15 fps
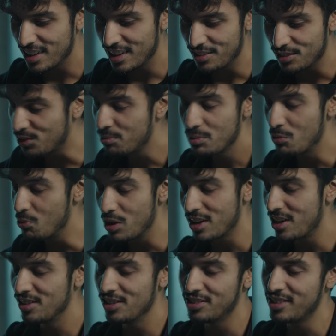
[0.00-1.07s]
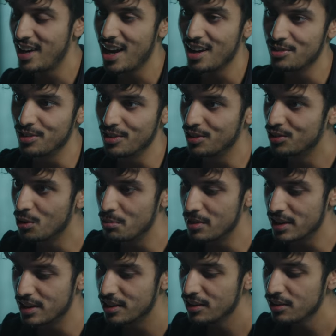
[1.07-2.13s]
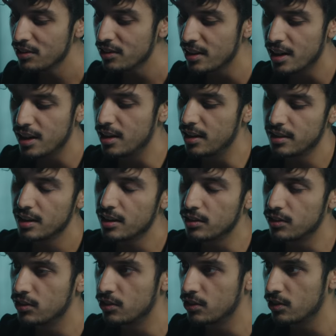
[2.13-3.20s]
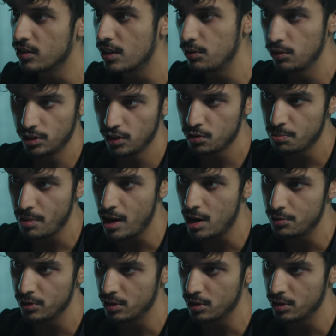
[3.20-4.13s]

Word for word: uh, just been working on the stack for so many years, and I think it's just gives you such powerful